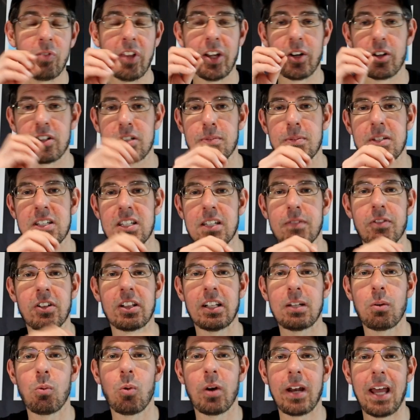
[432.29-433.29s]
and I
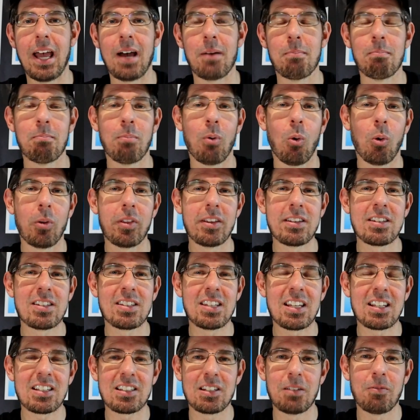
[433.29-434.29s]
specifically went out and bought the
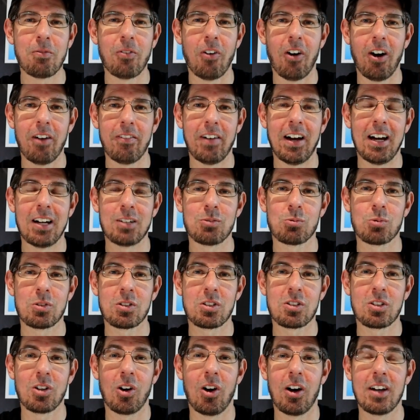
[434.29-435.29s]

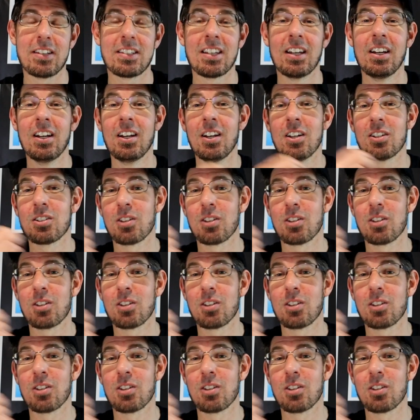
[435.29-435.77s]
6500 size.